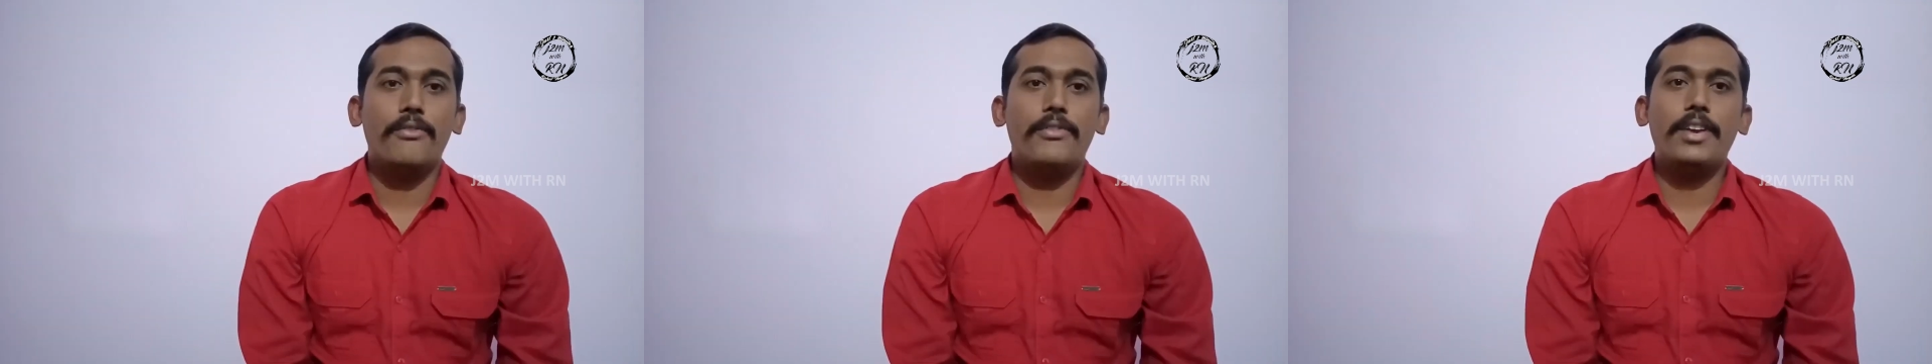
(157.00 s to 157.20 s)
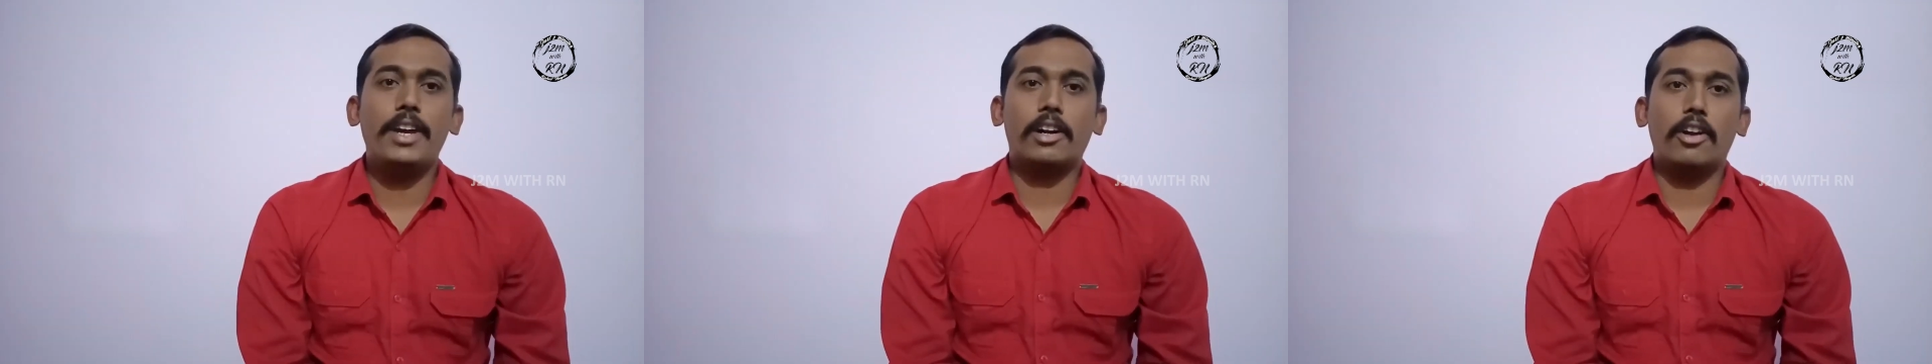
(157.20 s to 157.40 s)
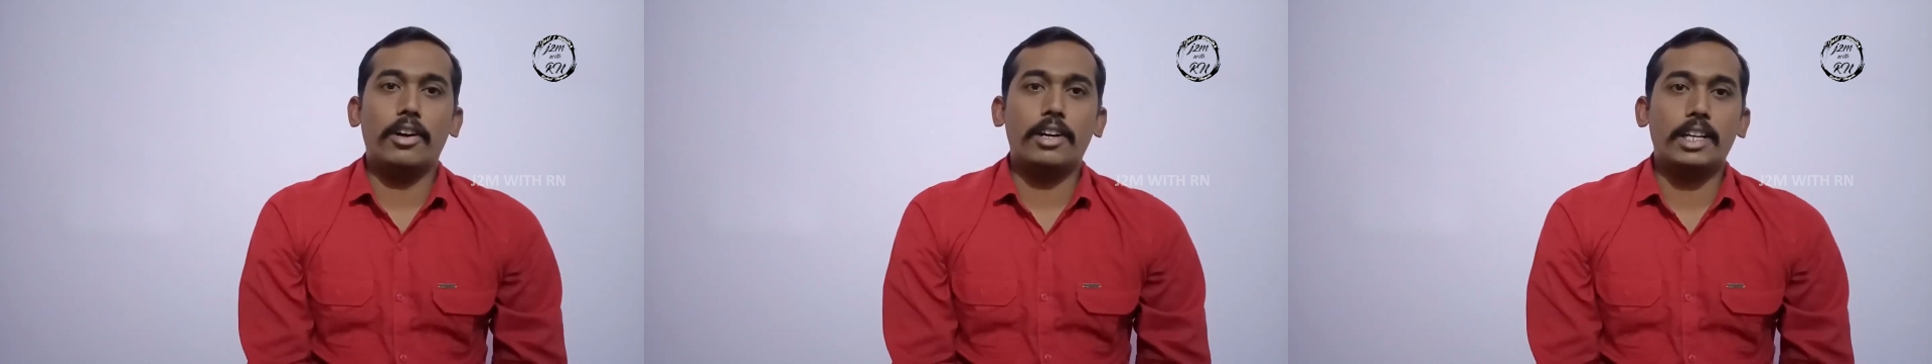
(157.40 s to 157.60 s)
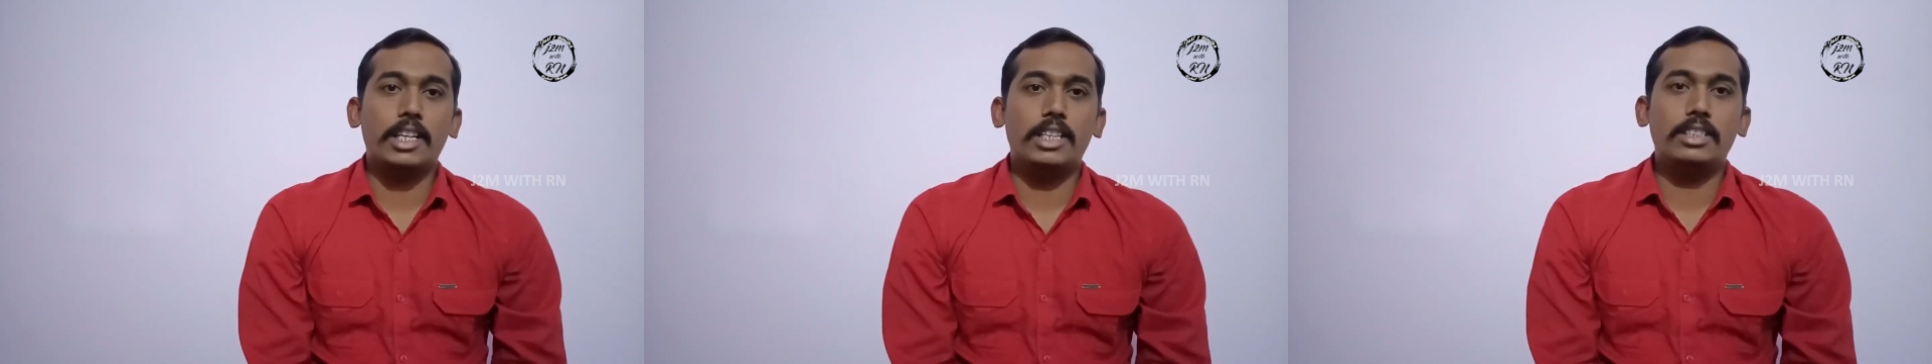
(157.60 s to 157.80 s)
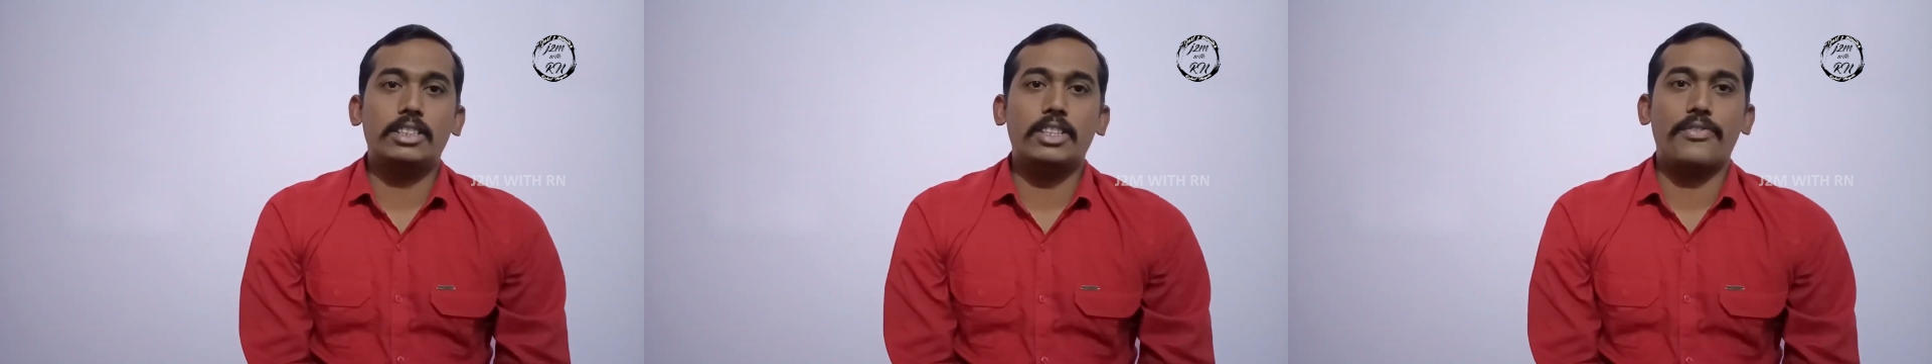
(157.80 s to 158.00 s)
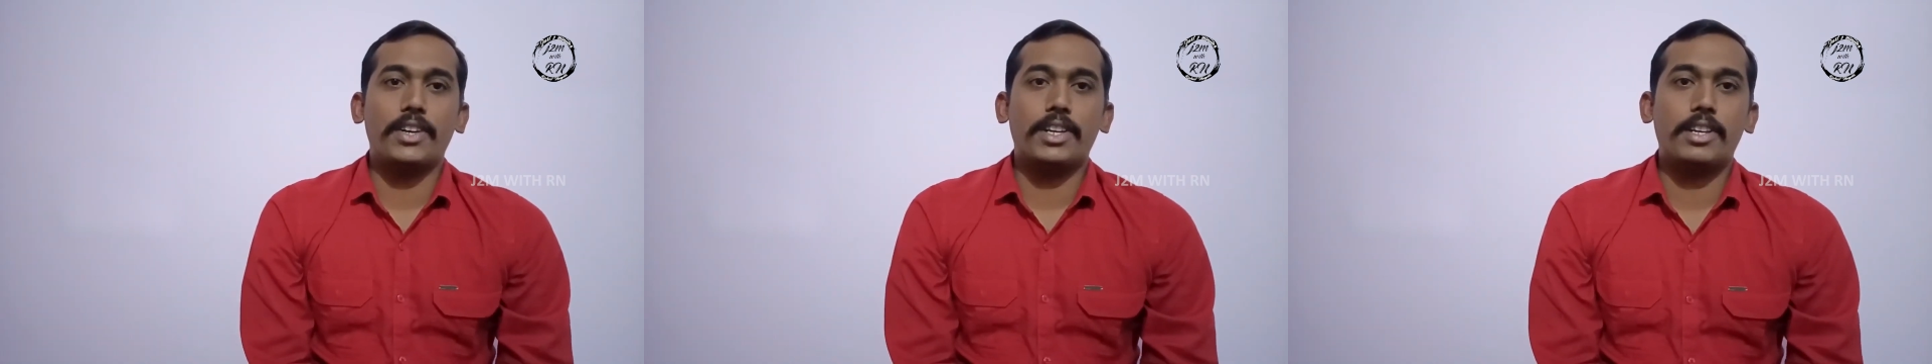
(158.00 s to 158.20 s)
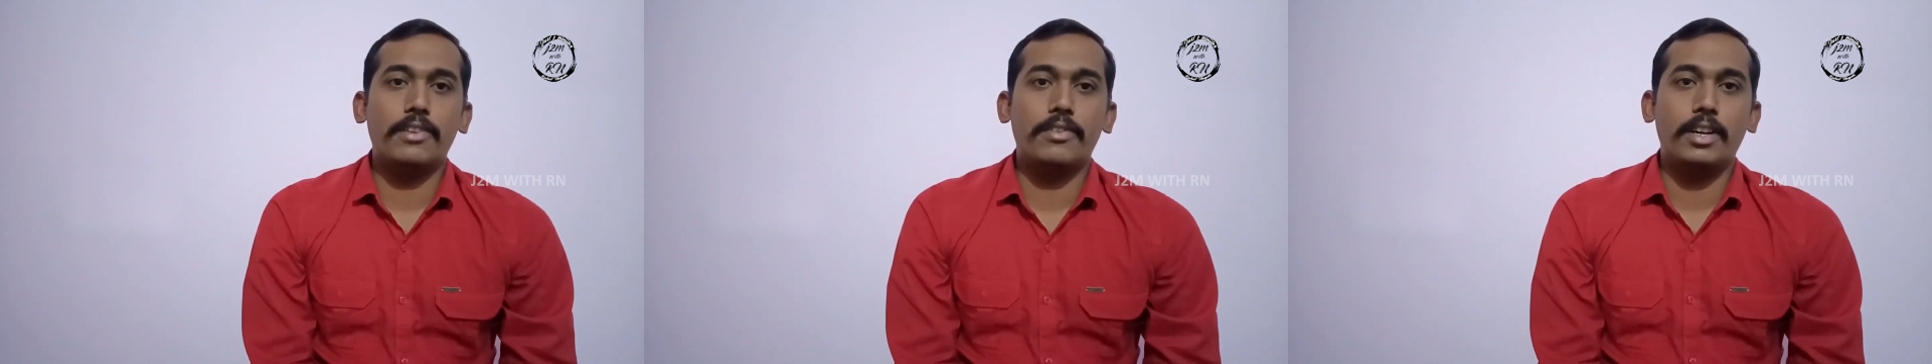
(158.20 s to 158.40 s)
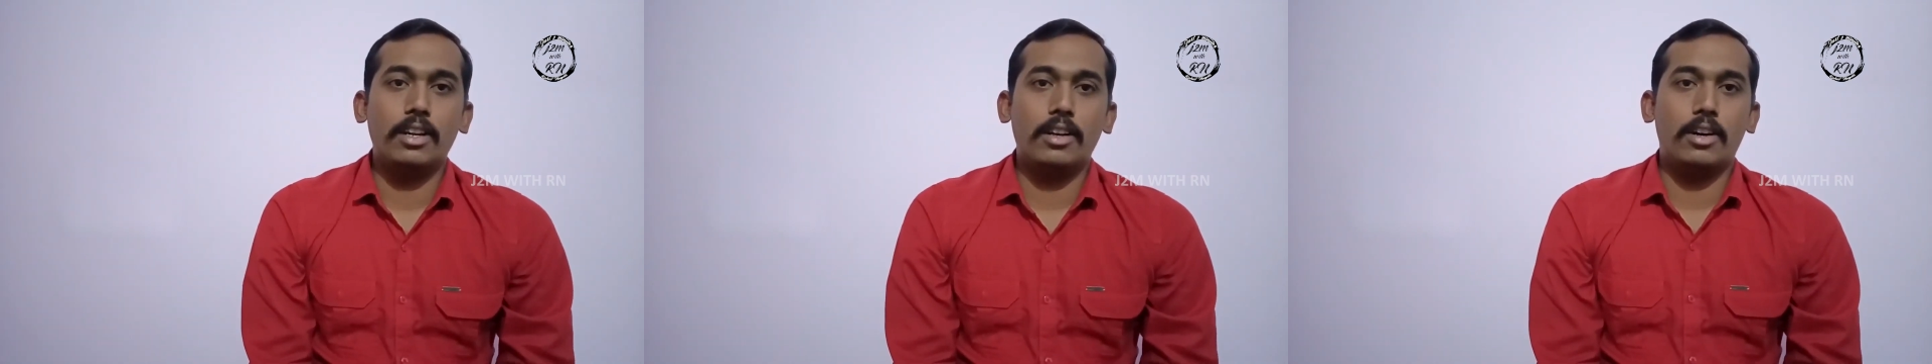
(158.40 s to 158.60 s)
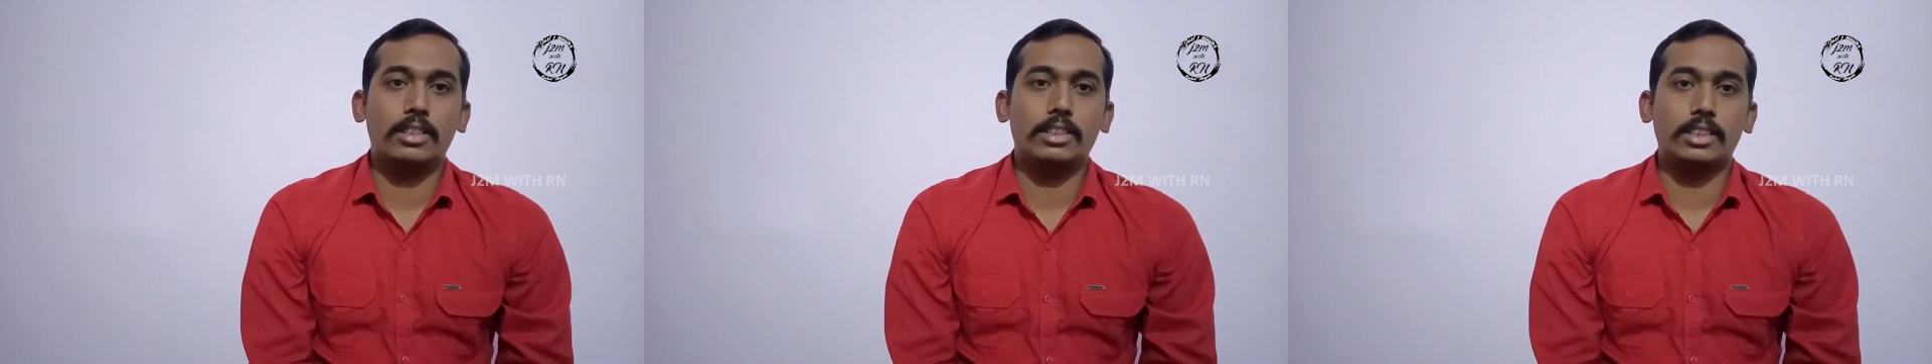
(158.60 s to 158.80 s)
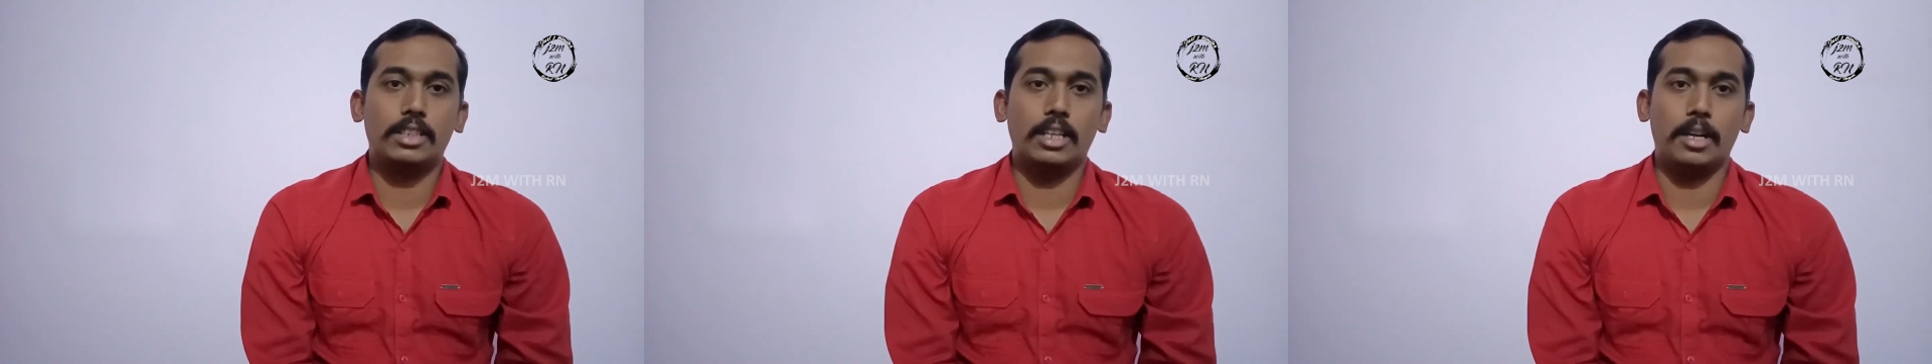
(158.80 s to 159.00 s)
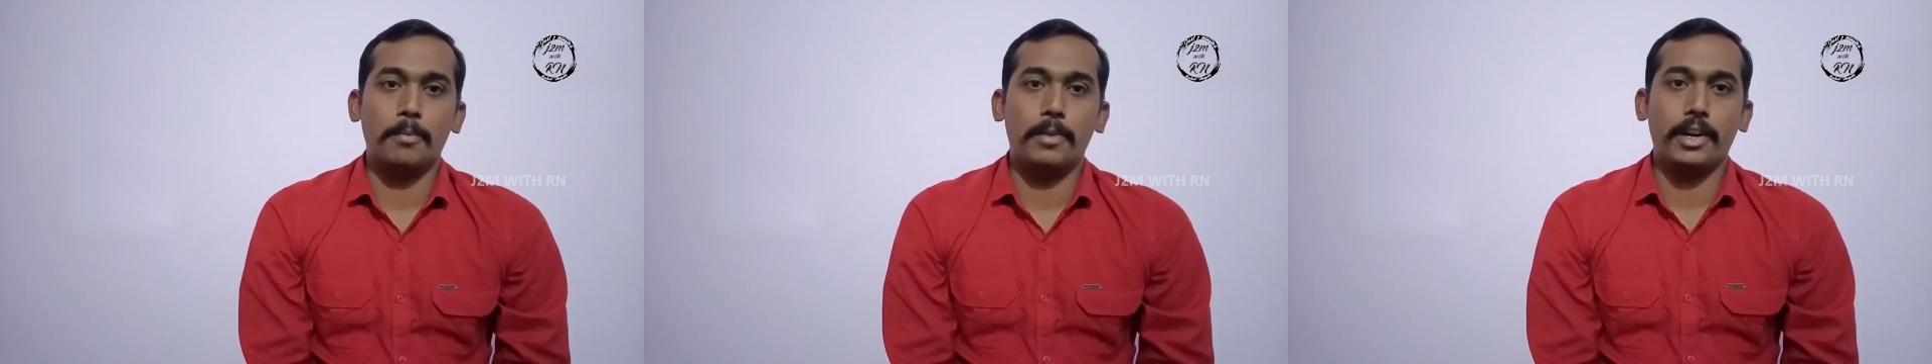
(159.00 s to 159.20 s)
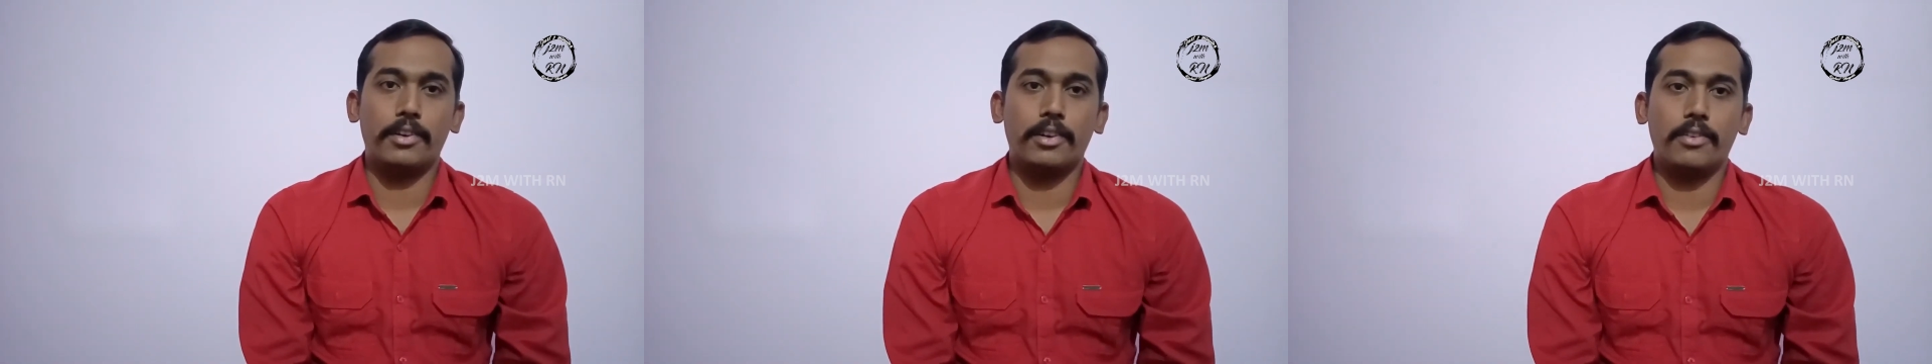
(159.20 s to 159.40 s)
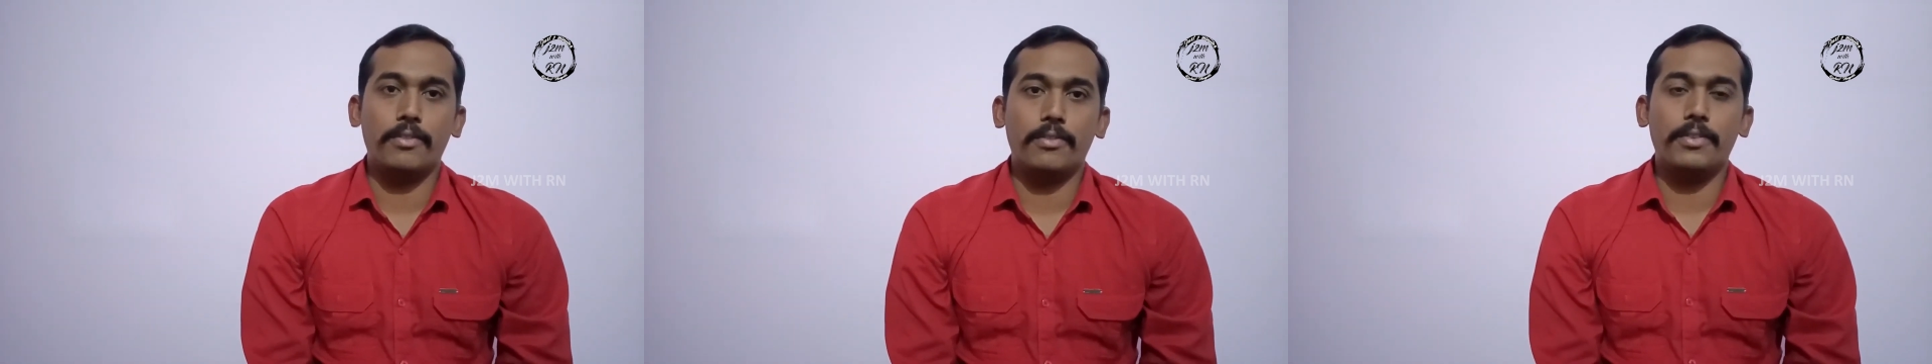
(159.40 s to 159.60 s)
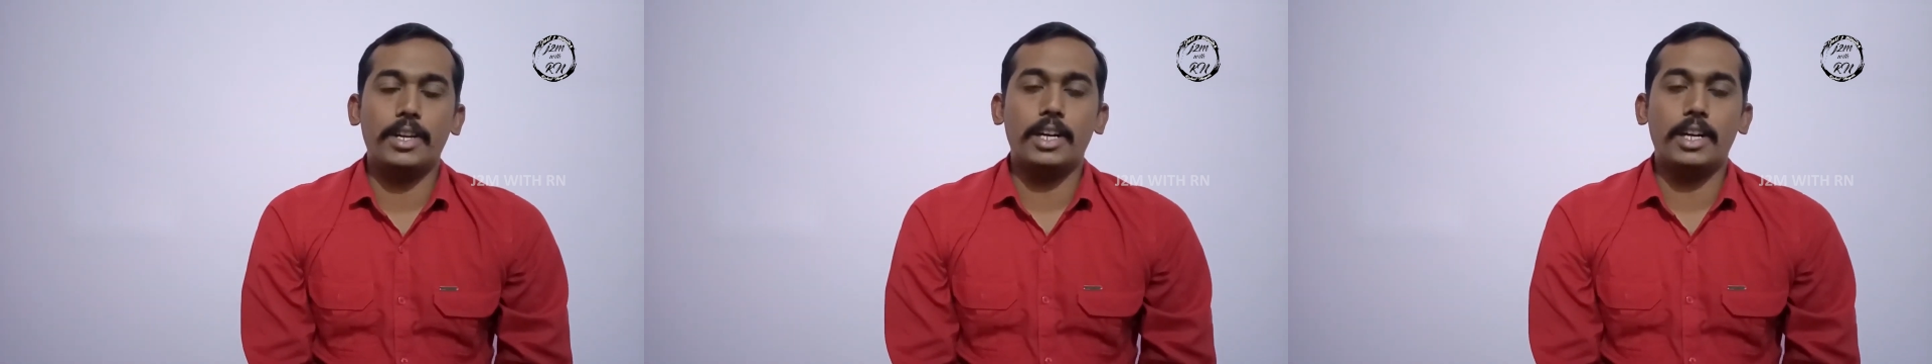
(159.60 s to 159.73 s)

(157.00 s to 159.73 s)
We are not against the festival or the celebration.